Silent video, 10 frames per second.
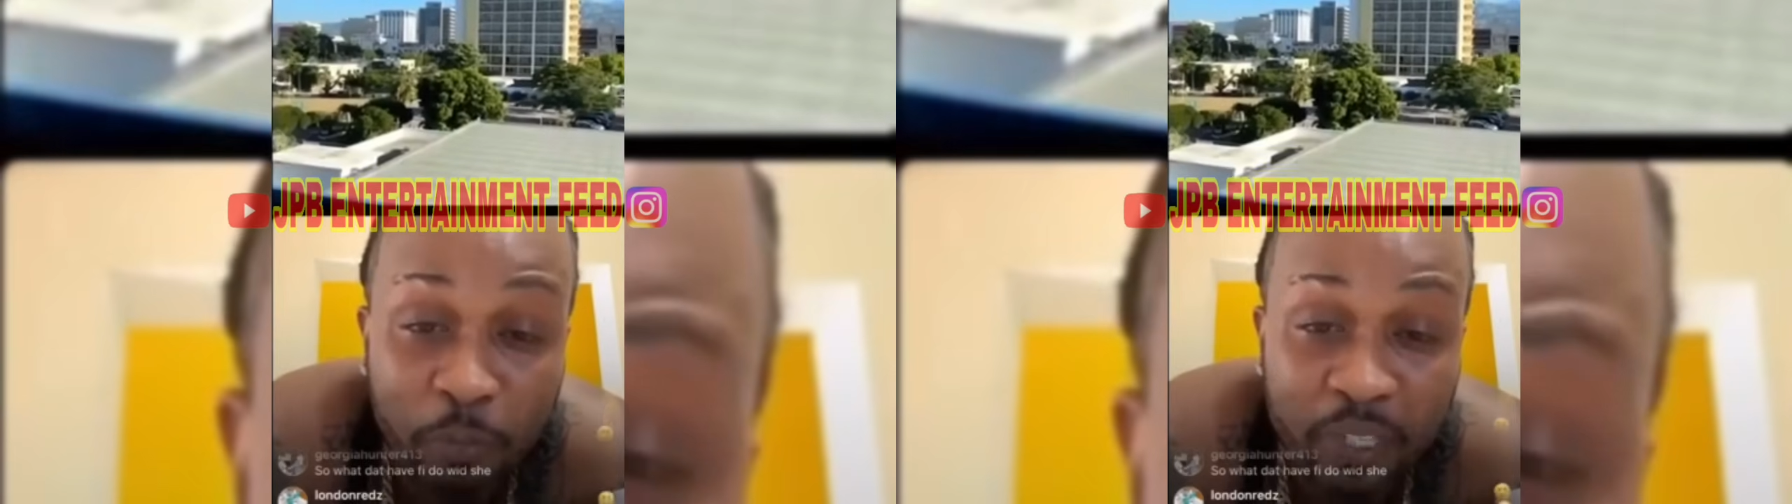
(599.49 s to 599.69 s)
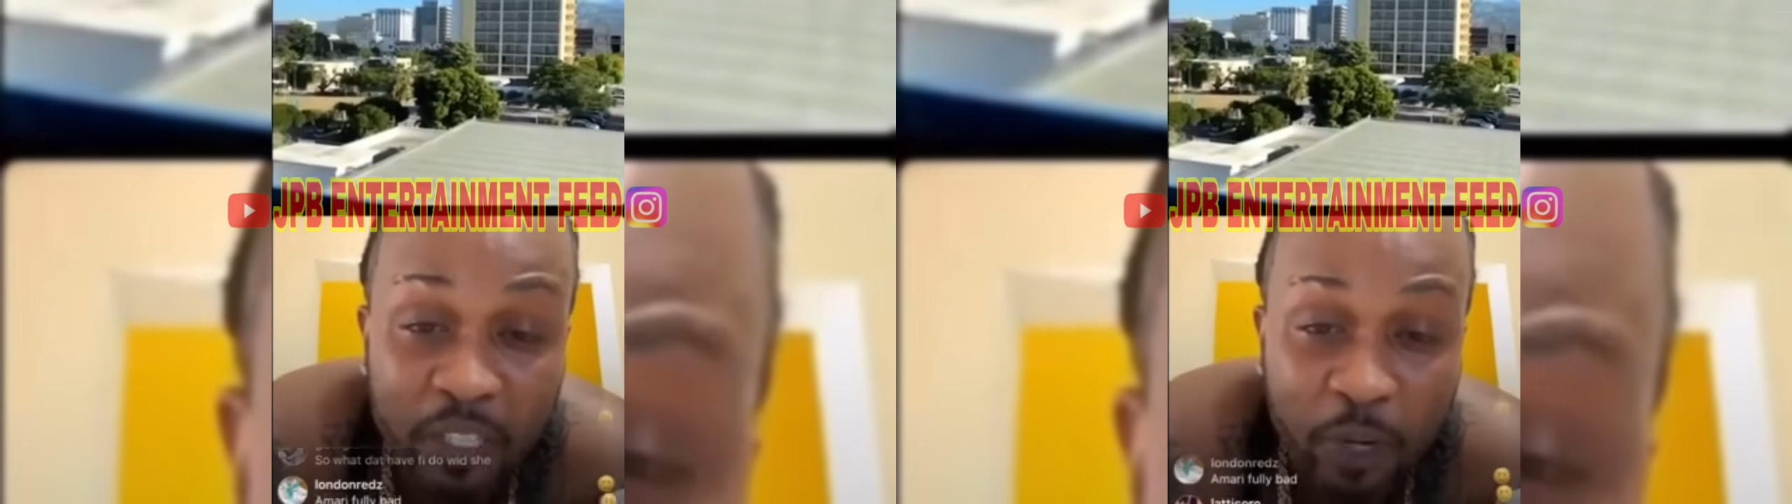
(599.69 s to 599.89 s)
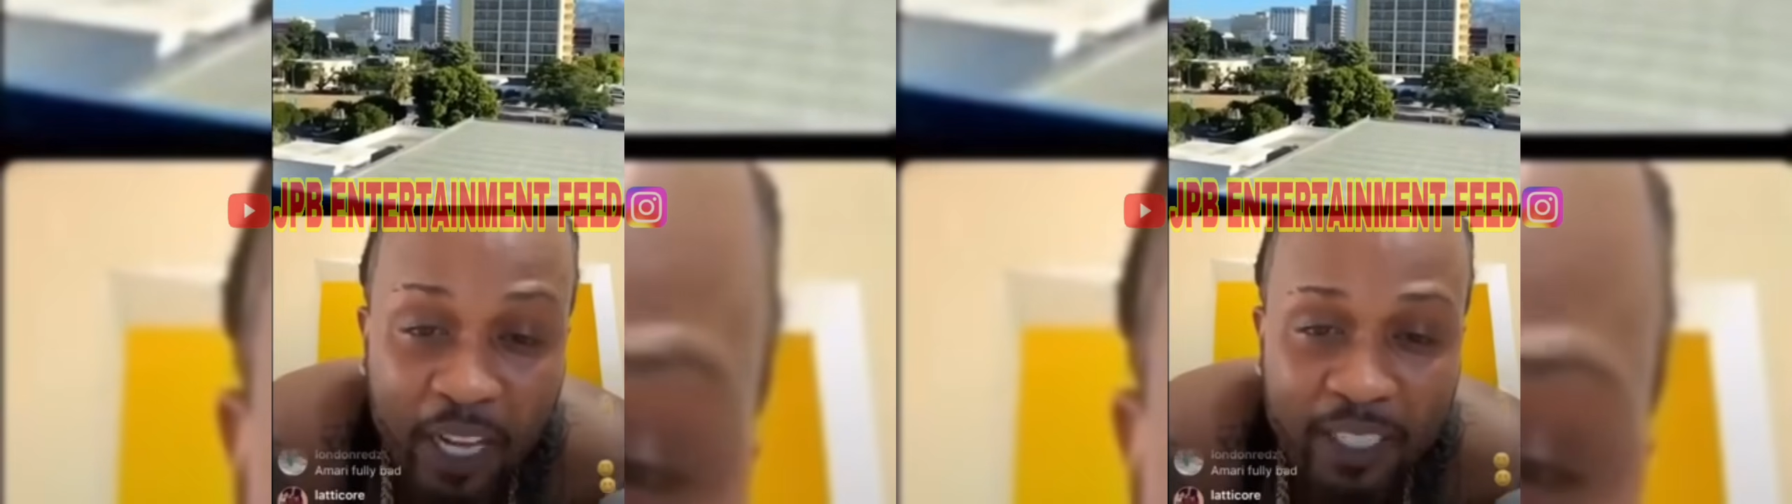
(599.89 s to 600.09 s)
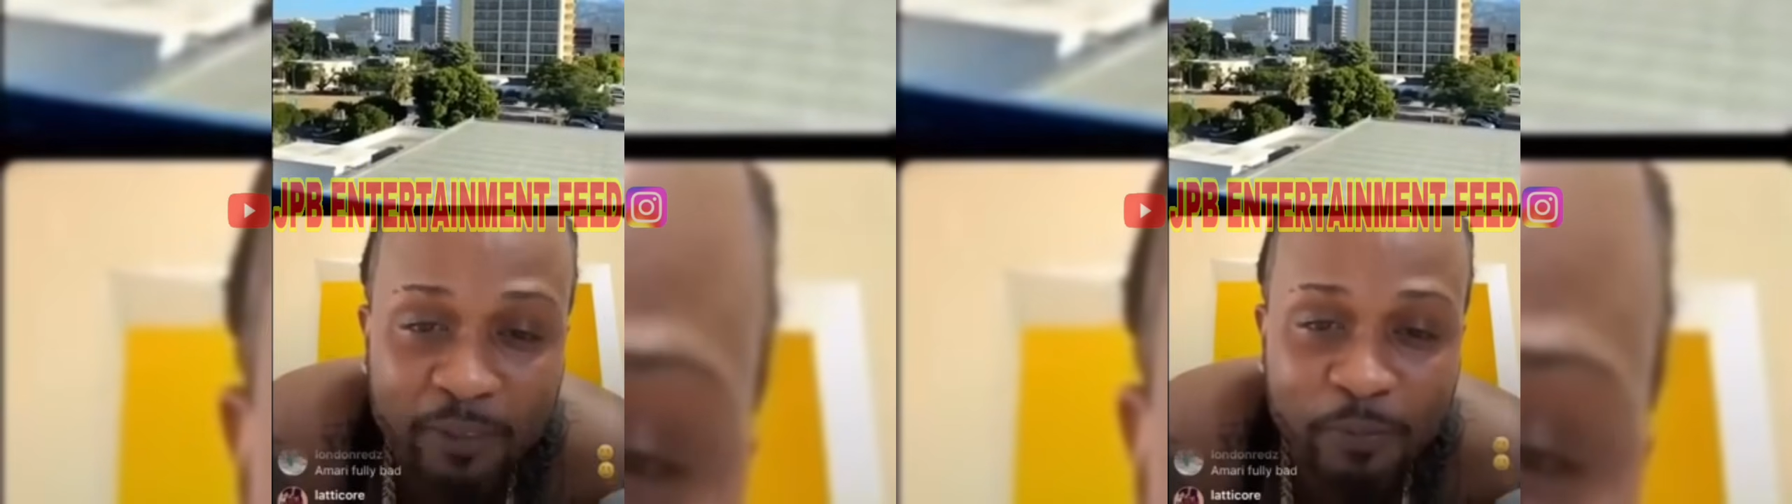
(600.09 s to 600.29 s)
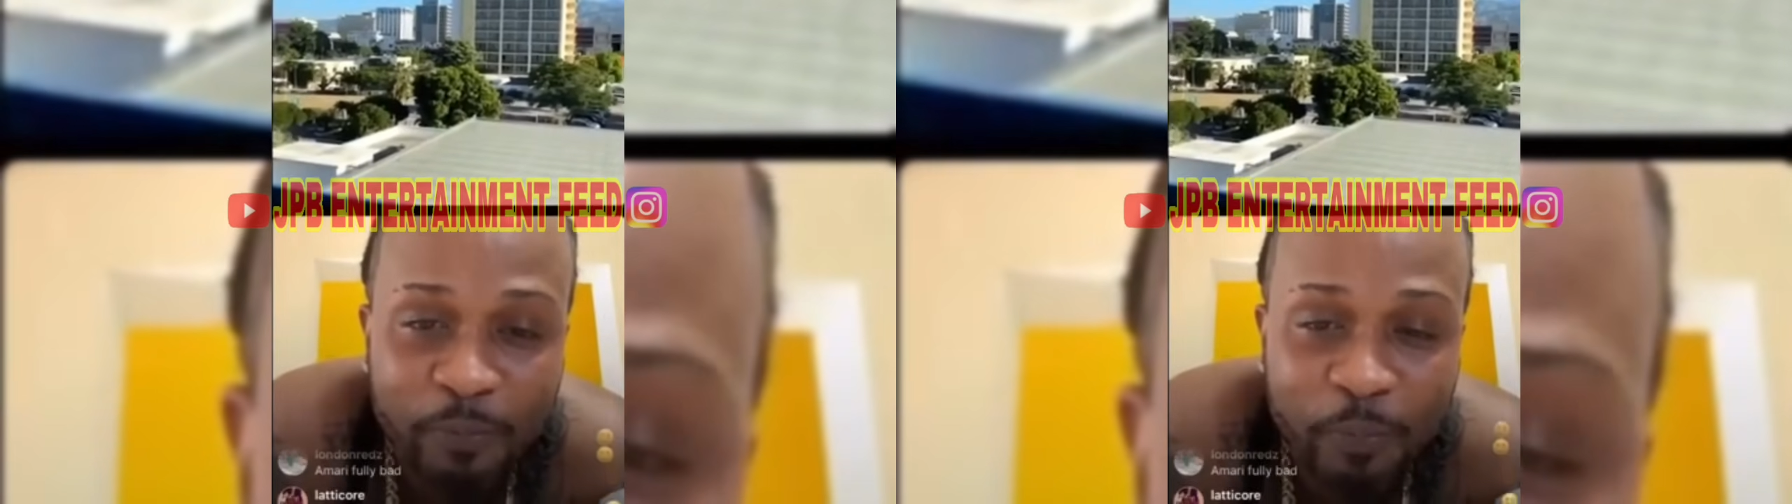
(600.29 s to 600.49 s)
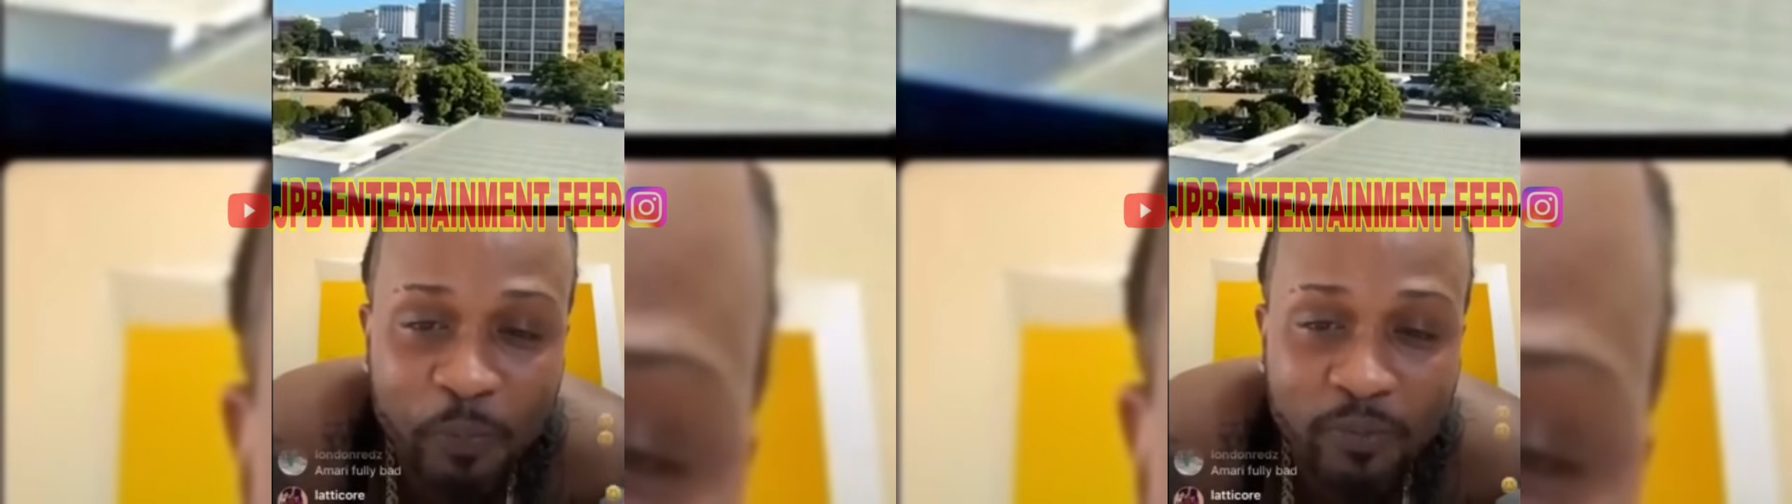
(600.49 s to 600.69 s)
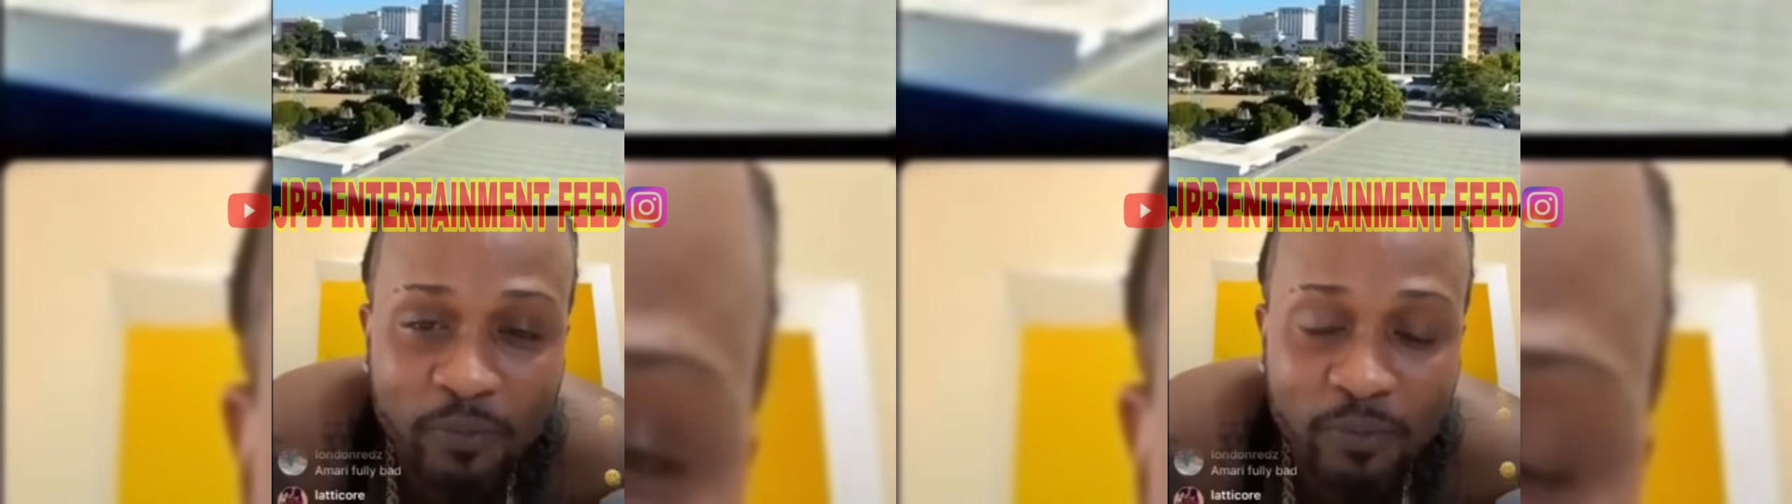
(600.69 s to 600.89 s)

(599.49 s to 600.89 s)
You're too old for period.